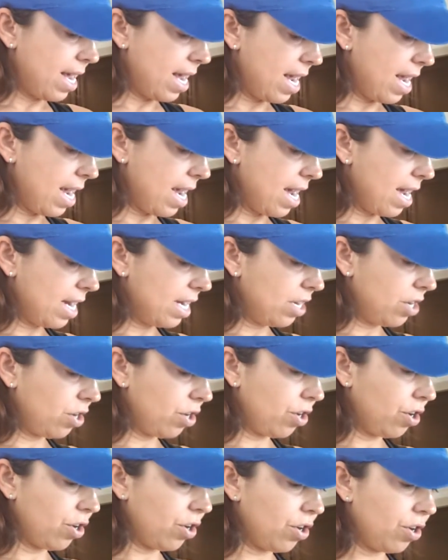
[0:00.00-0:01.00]
and
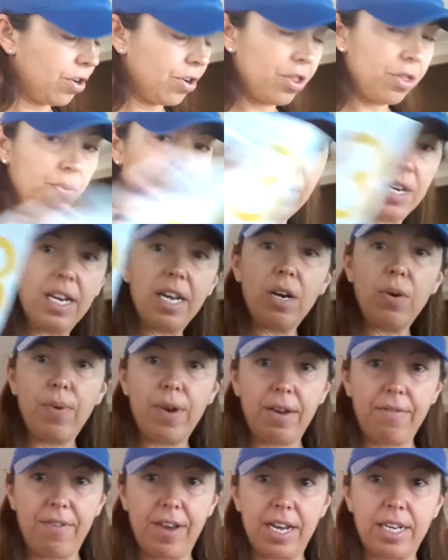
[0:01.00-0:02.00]
your 3-Day
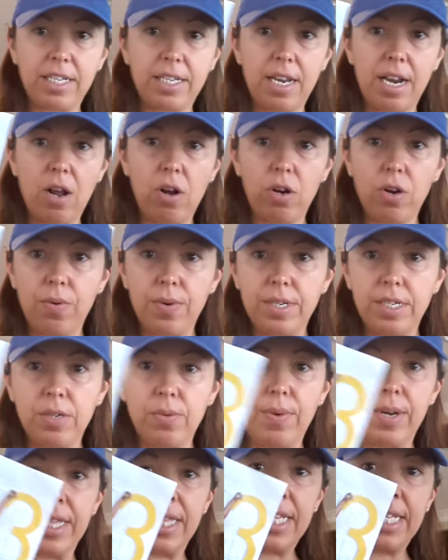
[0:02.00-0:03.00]
Quick Fix, and I'll go into
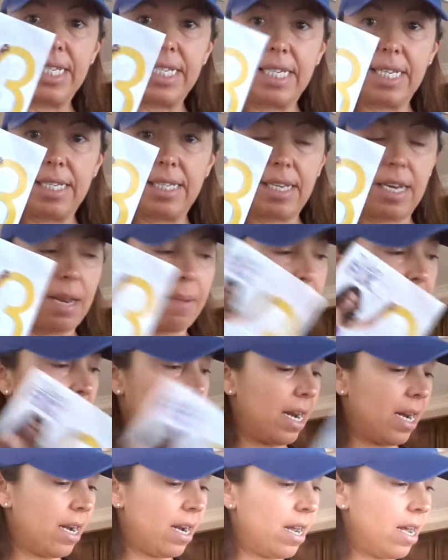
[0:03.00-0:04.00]
what this is in a
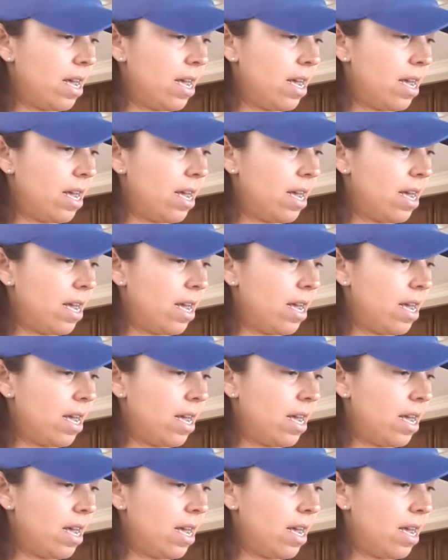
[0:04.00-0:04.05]
minute.